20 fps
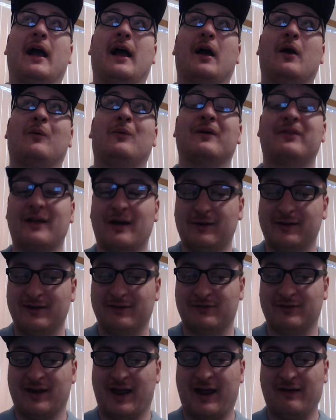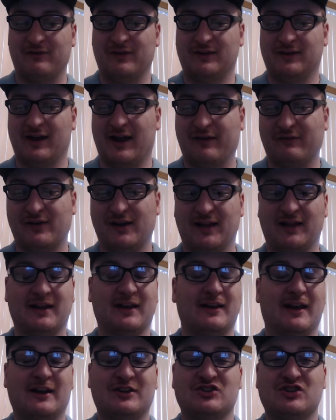without even having to have any
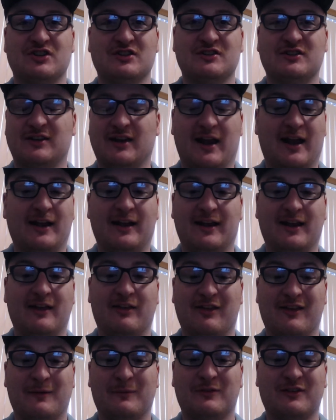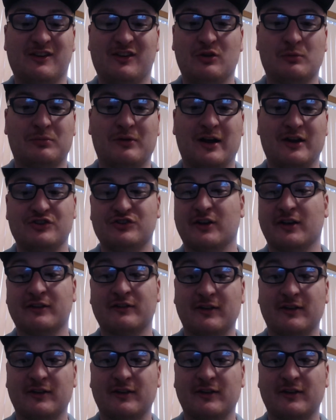connections to any of the MCU projects.